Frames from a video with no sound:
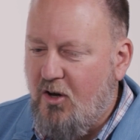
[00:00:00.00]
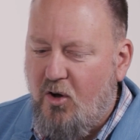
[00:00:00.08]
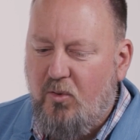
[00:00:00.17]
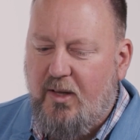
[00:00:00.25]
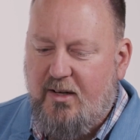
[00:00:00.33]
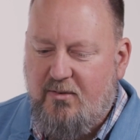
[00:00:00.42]

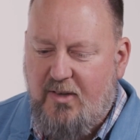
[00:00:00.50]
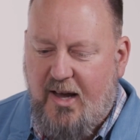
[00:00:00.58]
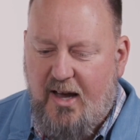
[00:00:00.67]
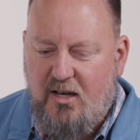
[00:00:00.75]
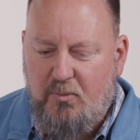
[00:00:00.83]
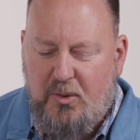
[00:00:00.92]
whole lot of
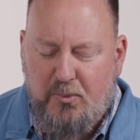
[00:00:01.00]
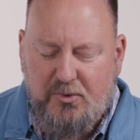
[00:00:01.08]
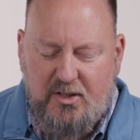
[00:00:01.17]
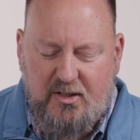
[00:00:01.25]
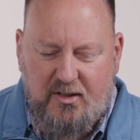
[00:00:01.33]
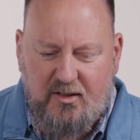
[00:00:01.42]
that, and people
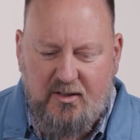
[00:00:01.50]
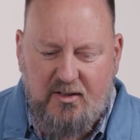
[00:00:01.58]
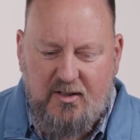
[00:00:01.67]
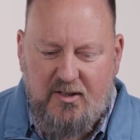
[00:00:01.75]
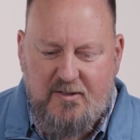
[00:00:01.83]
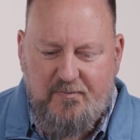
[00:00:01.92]
tend to
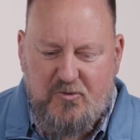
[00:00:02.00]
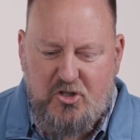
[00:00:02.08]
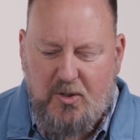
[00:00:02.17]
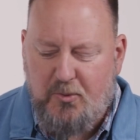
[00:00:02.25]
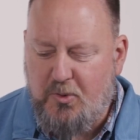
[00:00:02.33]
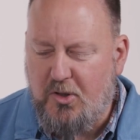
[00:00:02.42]

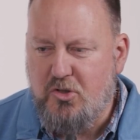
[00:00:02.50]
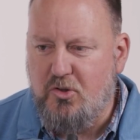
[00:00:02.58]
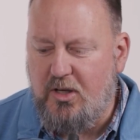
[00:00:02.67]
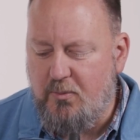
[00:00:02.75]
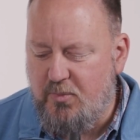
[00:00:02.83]
jump to extreme